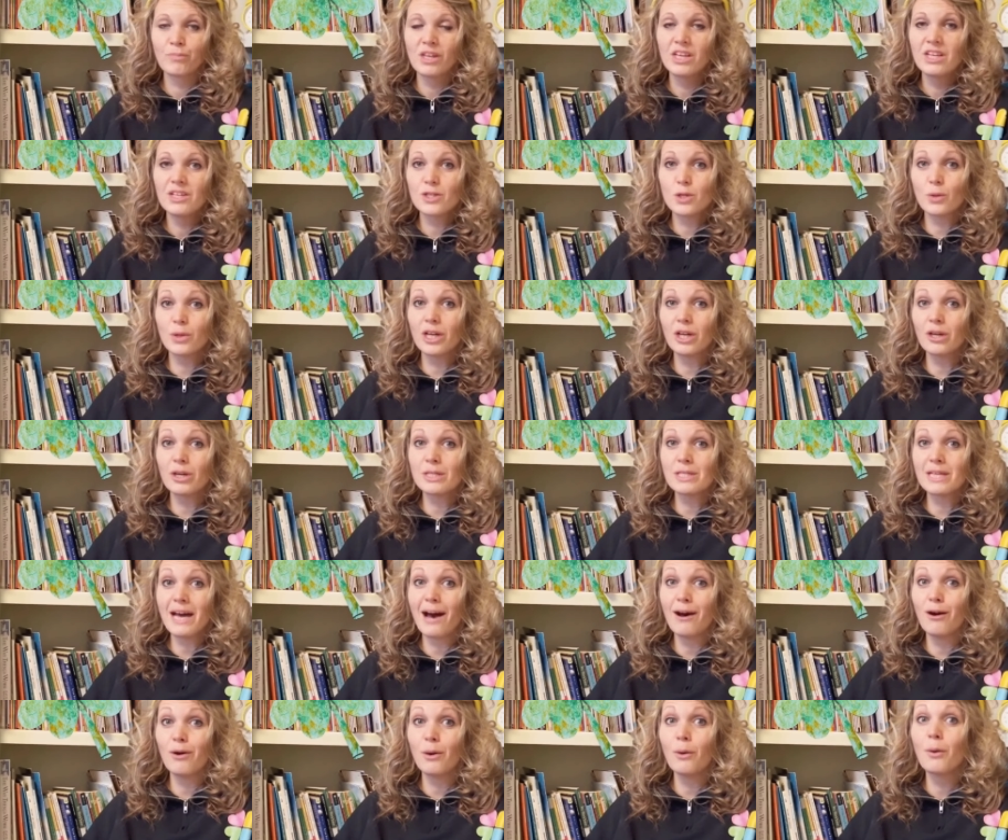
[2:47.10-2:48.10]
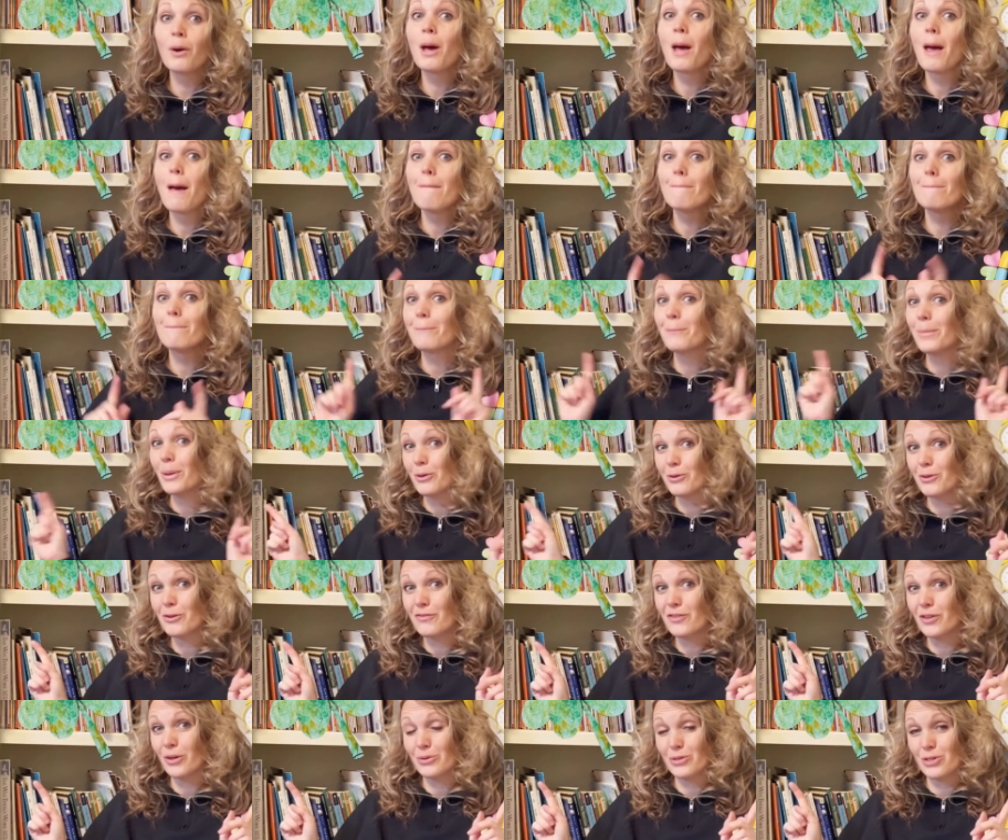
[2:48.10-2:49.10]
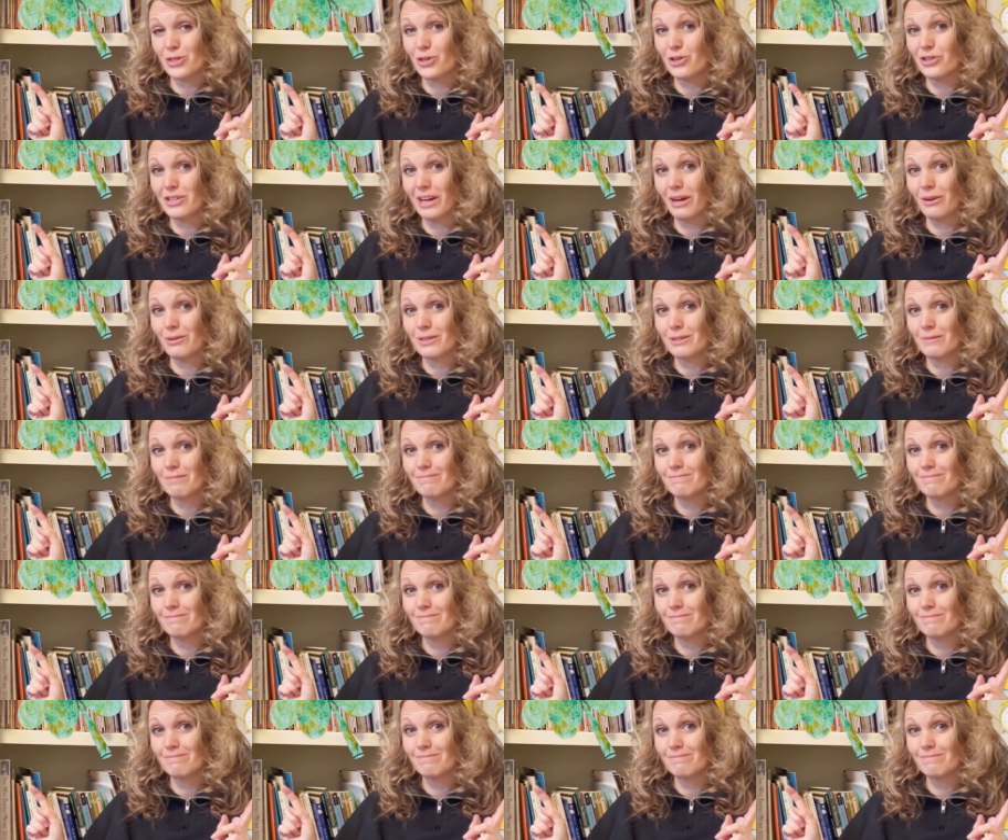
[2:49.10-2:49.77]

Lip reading: So here's how both of those turned out.